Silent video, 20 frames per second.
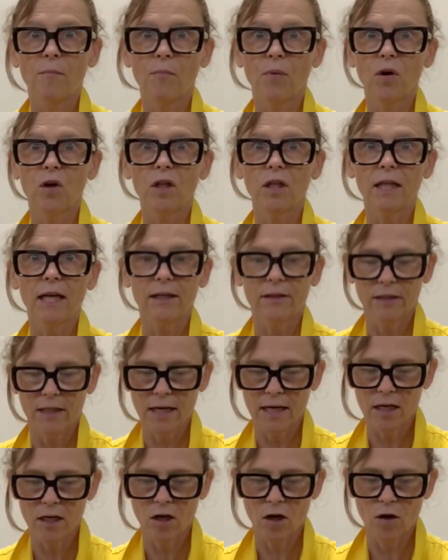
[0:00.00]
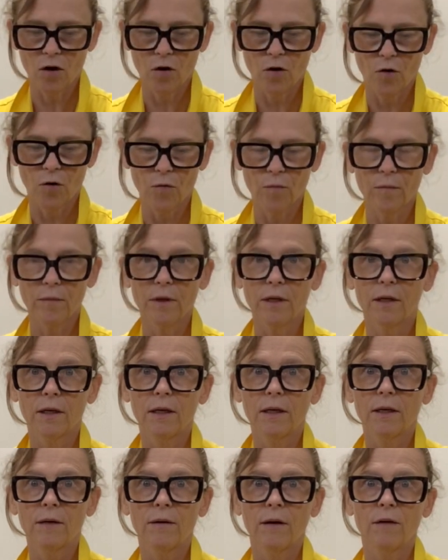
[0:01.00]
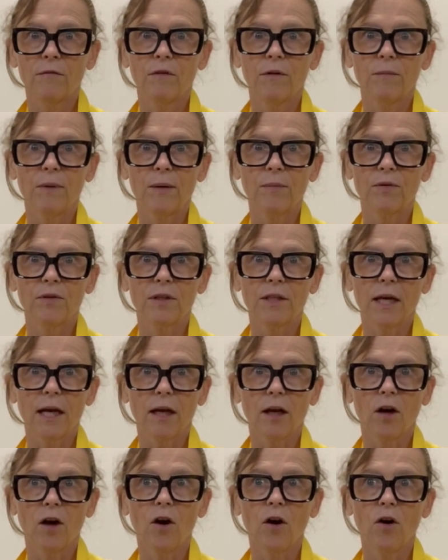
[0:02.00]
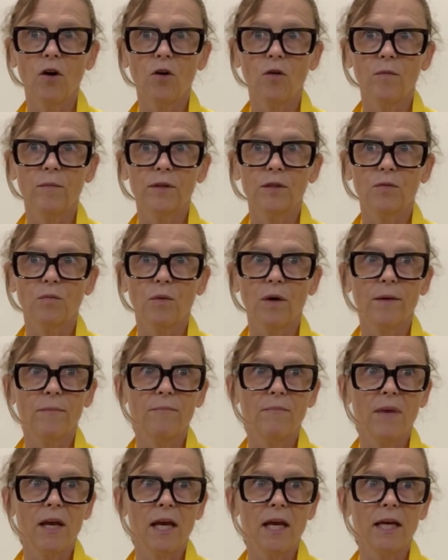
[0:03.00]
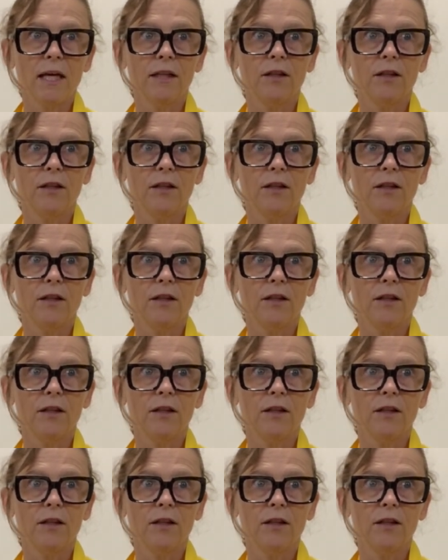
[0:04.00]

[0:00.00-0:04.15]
pull out that comb, and remember that comb is what made